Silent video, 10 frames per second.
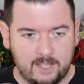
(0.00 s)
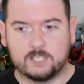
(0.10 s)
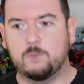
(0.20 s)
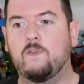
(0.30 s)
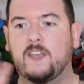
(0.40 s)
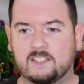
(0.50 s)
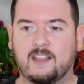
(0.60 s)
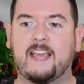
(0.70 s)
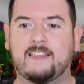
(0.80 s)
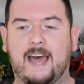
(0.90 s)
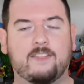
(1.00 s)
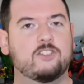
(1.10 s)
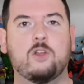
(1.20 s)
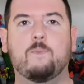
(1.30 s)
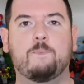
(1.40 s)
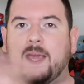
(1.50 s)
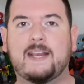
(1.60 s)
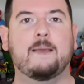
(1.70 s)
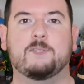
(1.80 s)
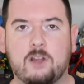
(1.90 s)
This movie is like that. There's no big
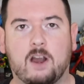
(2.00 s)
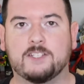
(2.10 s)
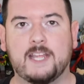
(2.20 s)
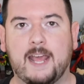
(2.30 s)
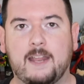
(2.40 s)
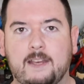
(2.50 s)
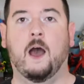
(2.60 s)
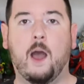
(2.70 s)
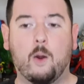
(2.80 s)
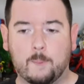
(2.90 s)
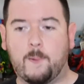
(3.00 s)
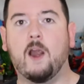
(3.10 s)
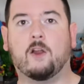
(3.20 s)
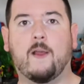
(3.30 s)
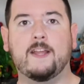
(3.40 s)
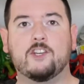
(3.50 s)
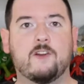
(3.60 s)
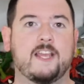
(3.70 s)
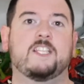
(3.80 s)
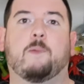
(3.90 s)
name stars in it. Our park ranger, he's